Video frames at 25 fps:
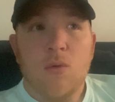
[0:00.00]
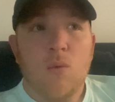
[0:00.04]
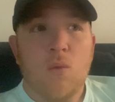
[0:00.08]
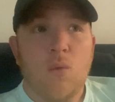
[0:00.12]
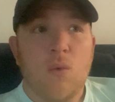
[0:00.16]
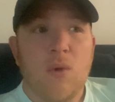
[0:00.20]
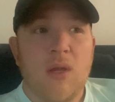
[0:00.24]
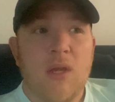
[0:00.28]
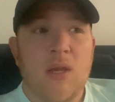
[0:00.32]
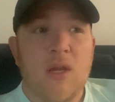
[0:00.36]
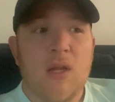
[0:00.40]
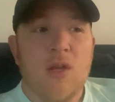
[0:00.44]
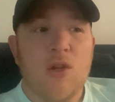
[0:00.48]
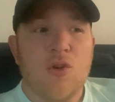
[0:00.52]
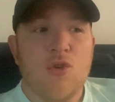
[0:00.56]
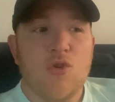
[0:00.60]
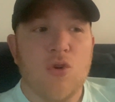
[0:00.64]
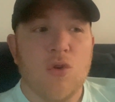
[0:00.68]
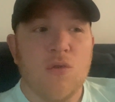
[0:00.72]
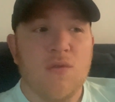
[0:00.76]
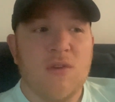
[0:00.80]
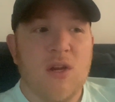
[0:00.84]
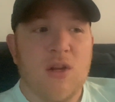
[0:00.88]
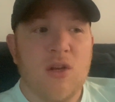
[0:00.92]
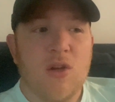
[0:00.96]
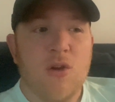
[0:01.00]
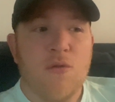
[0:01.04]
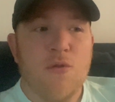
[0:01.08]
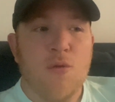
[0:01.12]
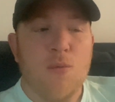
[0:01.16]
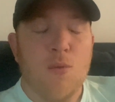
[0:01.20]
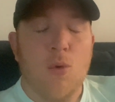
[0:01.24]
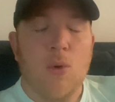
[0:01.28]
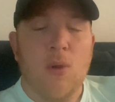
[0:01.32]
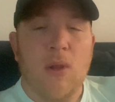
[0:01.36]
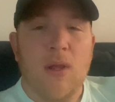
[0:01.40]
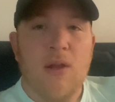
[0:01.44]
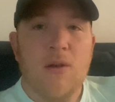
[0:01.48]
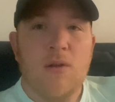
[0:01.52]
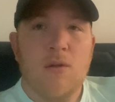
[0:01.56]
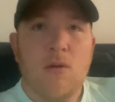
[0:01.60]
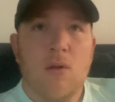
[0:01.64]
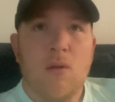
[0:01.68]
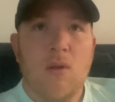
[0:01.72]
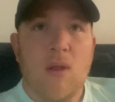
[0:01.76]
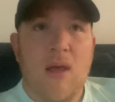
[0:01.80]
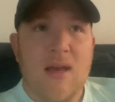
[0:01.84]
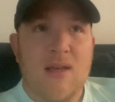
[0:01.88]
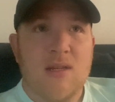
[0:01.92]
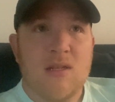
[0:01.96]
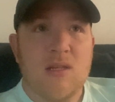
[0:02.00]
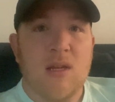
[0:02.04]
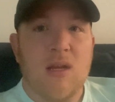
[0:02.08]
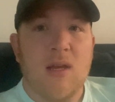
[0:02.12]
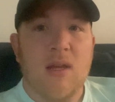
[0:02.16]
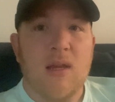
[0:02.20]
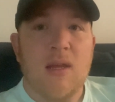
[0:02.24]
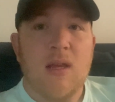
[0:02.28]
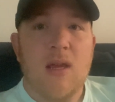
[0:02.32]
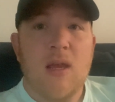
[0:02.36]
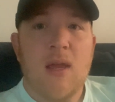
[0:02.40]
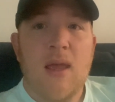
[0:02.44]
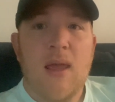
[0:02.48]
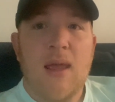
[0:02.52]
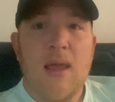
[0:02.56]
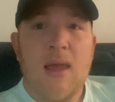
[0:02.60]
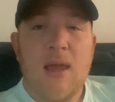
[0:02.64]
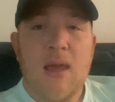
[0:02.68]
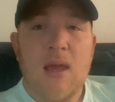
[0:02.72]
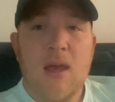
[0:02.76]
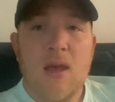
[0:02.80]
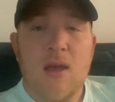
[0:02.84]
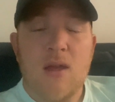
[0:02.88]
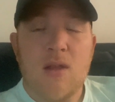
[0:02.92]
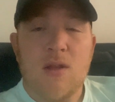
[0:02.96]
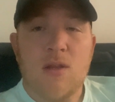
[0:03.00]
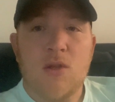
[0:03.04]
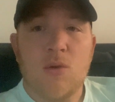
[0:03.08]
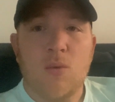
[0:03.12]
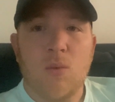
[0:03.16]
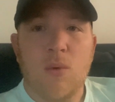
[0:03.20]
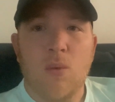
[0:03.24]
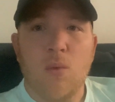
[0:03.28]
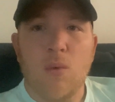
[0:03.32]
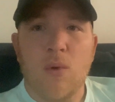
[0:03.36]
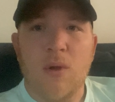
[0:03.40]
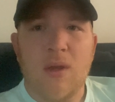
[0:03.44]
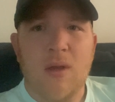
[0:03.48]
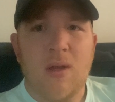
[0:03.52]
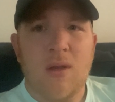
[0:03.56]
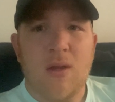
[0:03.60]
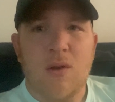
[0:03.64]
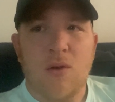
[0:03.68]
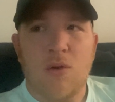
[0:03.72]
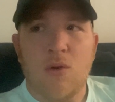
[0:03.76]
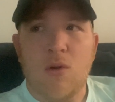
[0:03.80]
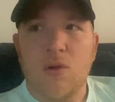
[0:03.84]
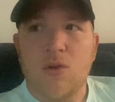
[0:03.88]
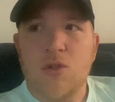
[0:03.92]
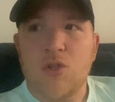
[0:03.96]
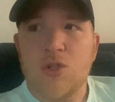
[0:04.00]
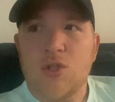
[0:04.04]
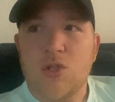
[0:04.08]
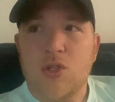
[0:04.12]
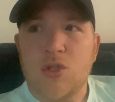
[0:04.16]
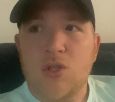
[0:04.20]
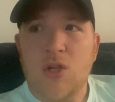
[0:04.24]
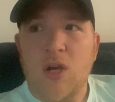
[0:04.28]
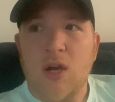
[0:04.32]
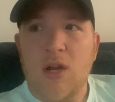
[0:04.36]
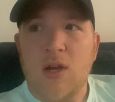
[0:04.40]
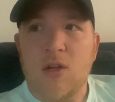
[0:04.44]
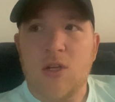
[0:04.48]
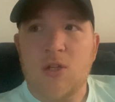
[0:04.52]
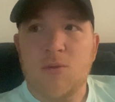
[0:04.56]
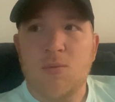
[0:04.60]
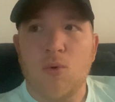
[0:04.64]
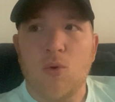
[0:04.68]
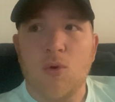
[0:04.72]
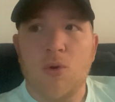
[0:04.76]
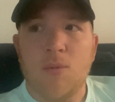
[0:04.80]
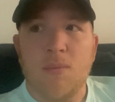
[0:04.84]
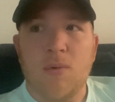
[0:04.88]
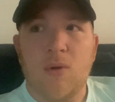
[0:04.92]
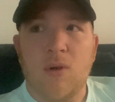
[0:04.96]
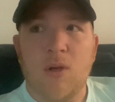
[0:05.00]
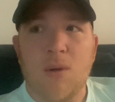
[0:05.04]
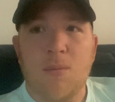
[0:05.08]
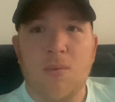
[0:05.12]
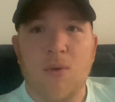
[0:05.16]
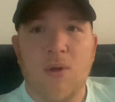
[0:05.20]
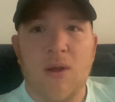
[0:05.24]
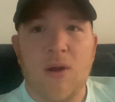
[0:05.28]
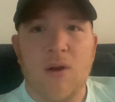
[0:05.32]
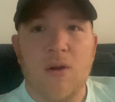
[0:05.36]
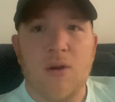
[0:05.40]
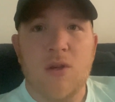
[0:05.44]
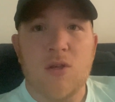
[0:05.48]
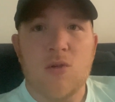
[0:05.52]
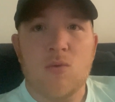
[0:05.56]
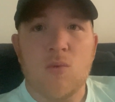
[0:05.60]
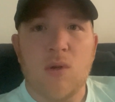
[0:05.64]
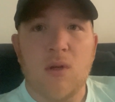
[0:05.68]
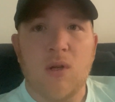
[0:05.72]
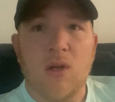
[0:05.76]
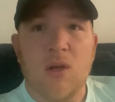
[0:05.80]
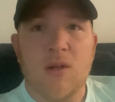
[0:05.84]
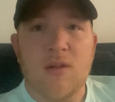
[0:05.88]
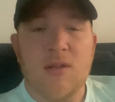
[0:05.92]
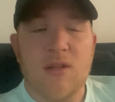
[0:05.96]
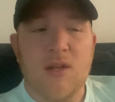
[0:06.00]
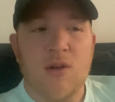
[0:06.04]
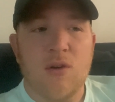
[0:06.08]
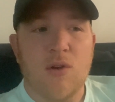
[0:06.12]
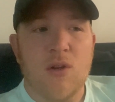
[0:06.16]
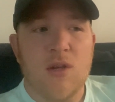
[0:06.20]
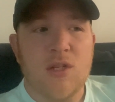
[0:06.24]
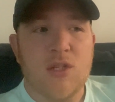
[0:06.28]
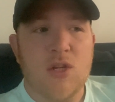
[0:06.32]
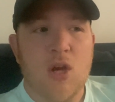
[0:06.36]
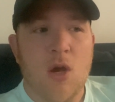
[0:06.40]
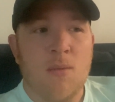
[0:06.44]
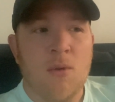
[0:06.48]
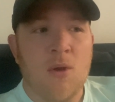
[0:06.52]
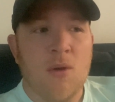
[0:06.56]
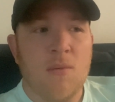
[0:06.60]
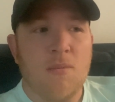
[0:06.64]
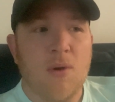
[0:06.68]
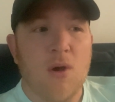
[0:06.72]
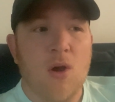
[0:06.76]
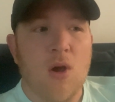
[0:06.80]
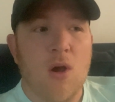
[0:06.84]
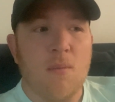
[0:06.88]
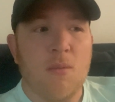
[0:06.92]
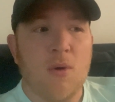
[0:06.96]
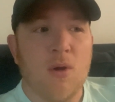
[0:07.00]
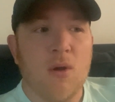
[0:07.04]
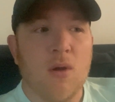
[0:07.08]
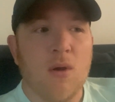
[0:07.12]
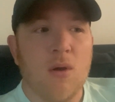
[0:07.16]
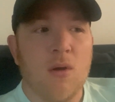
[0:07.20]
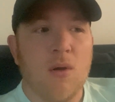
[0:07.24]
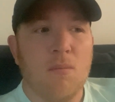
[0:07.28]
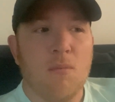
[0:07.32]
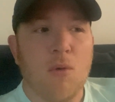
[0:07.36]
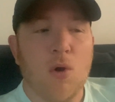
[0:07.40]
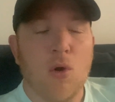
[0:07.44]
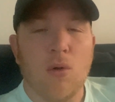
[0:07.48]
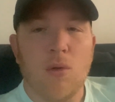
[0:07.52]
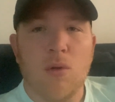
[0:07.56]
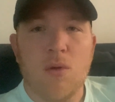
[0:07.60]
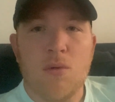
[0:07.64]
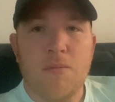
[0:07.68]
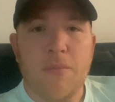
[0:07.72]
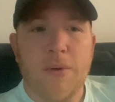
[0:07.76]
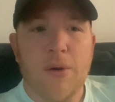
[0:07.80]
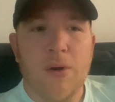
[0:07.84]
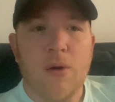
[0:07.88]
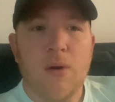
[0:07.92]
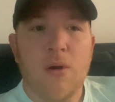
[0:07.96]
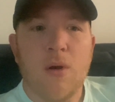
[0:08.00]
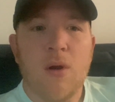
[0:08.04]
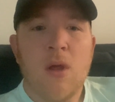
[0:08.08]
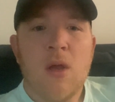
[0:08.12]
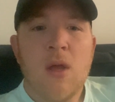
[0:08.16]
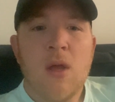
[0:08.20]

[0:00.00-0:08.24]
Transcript: We drove down here from Orlando last night and we went and just kind of explored a couple of areas, went and got dinner at Tommy Bahama Marlin Bar.